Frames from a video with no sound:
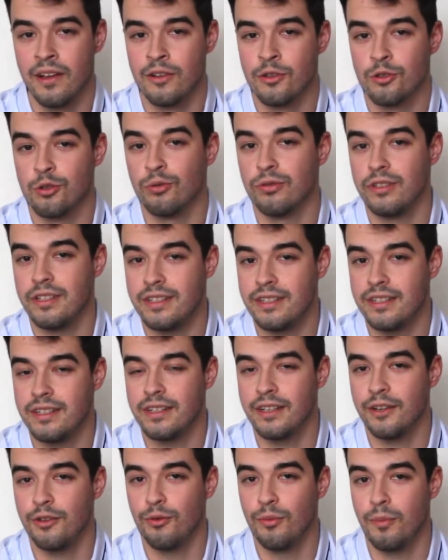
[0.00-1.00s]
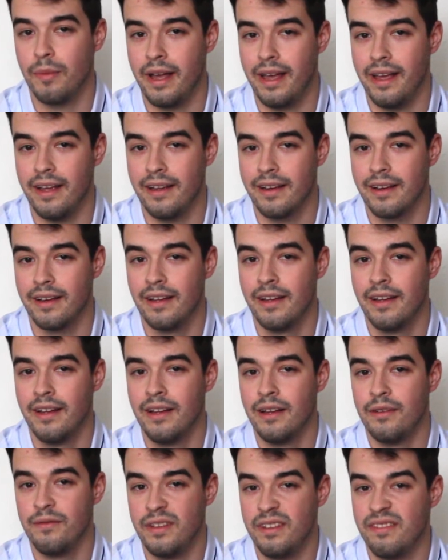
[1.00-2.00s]
So this year you make
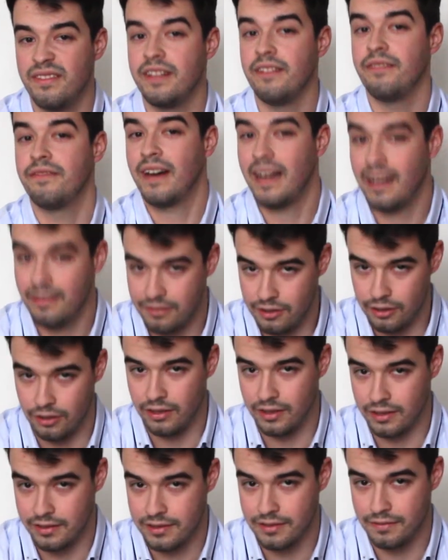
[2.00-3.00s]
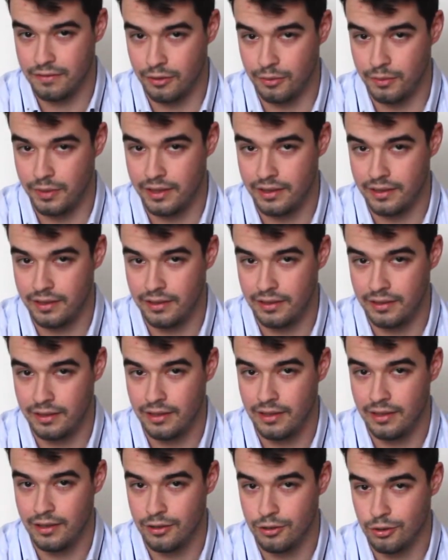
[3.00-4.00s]
$55 from it.
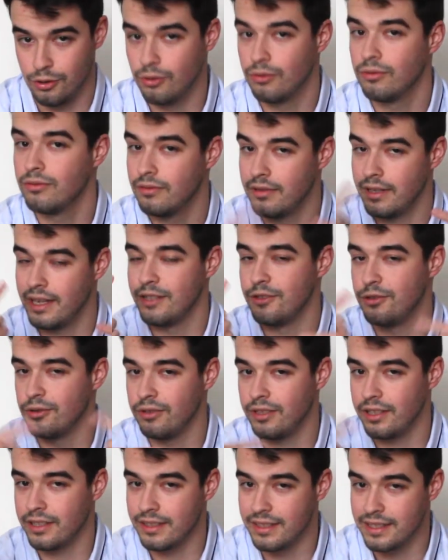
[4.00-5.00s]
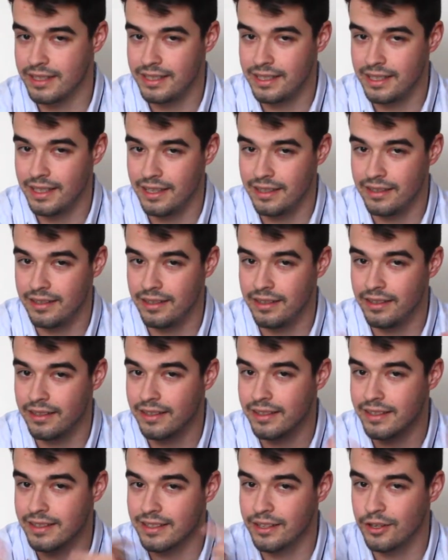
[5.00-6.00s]
So as you can see, the
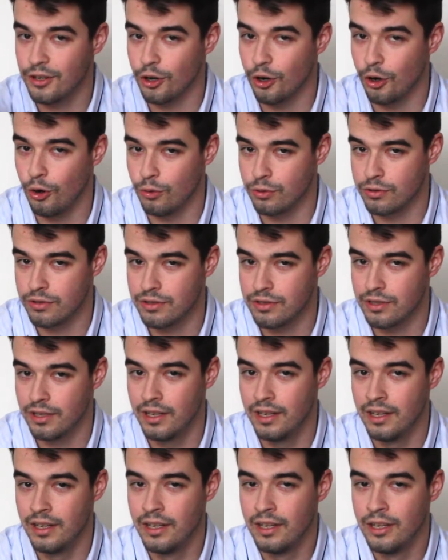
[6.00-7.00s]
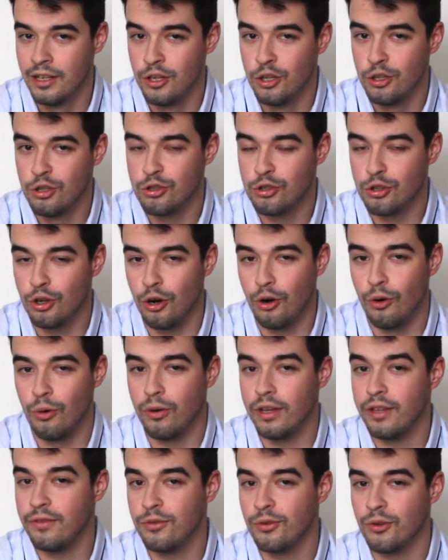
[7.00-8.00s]
interest grows. So
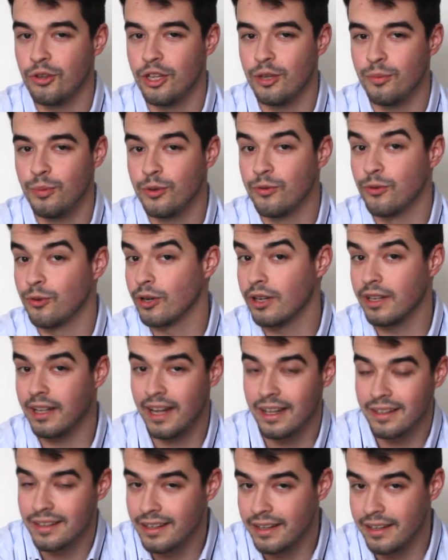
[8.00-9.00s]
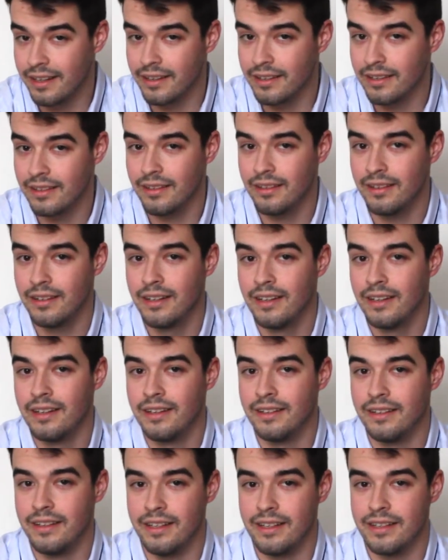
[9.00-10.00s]
if you keep it for another year,
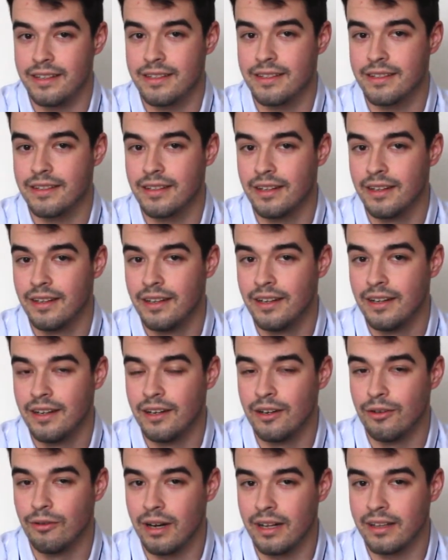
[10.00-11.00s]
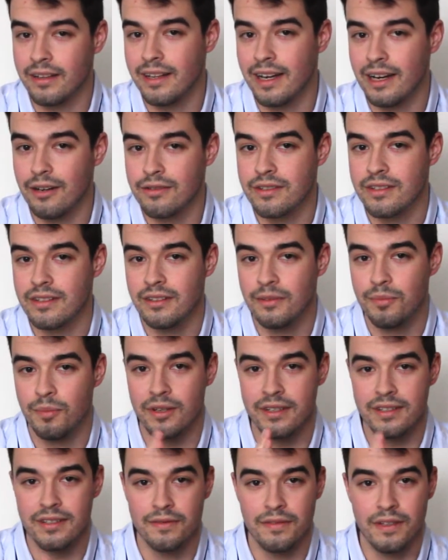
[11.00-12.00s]
this 1,000
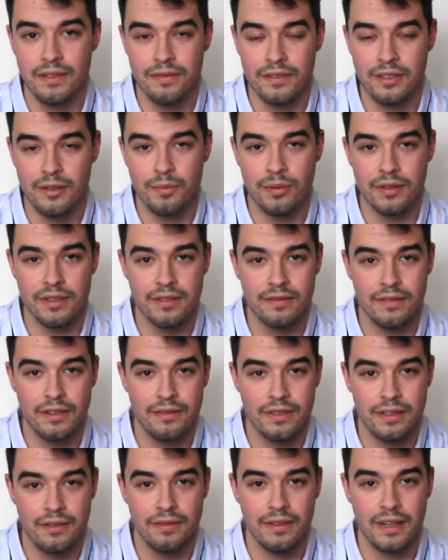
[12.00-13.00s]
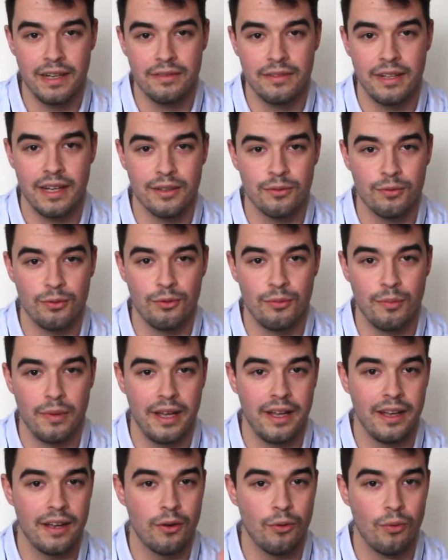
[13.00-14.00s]
plus 50 plus 55, that will
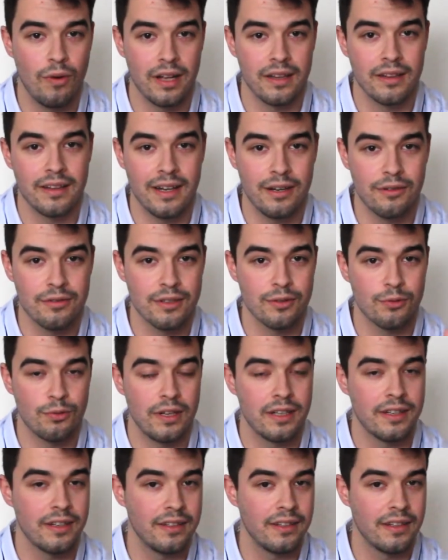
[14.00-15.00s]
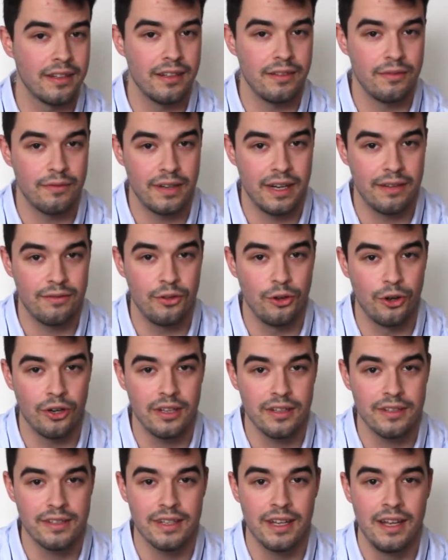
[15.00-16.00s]
make
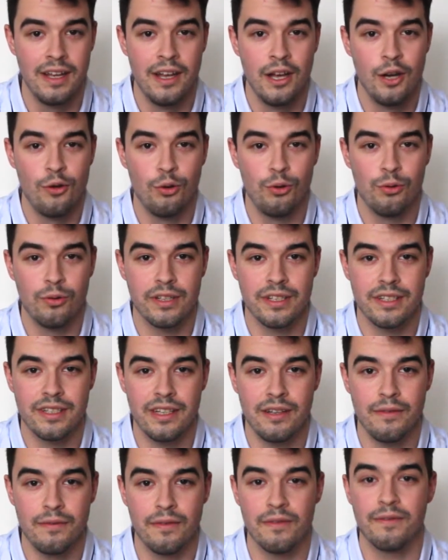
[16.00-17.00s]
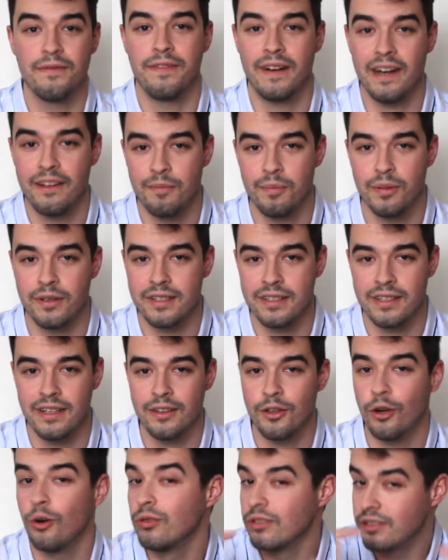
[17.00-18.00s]
$1,105. We will receive
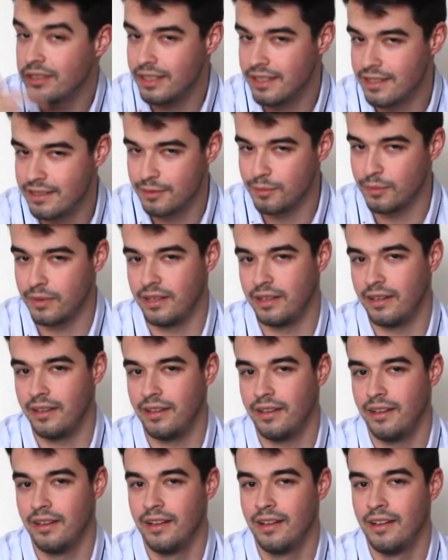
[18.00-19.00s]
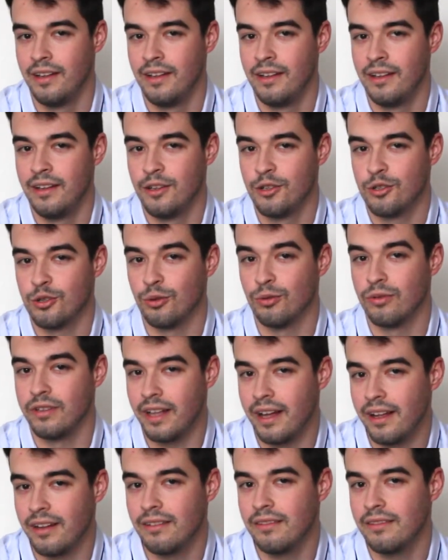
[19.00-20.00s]
5% on this money. So
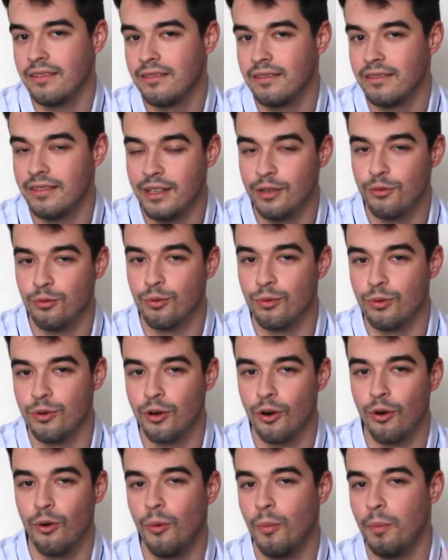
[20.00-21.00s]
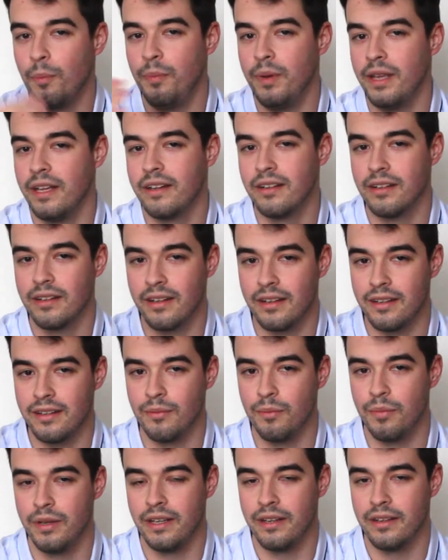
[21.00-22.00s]
then it will grow bigger
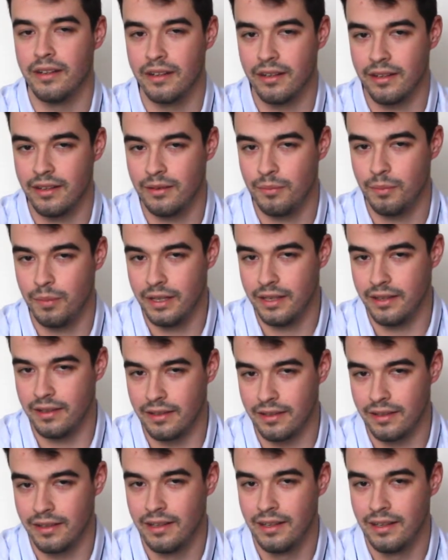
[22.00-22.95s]
and bigger and bigger.